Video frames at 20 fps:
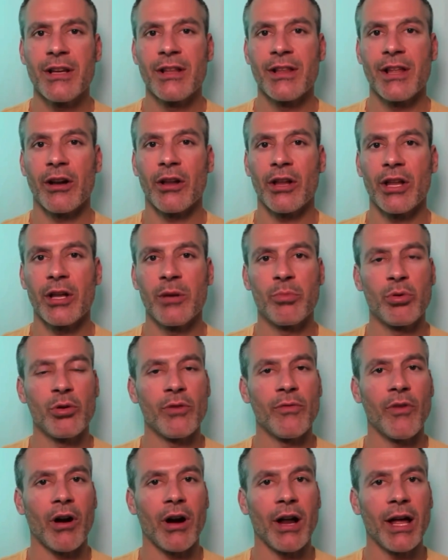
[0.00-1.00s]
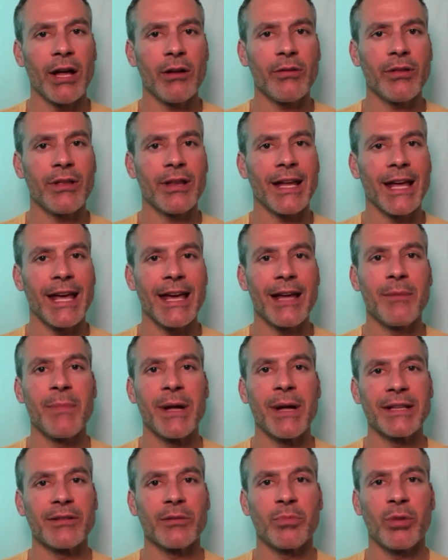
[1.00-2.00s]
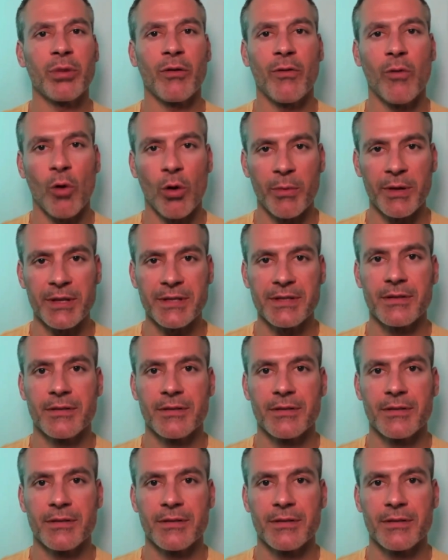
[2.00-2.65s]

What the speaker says: that'll improve our health and mental performance.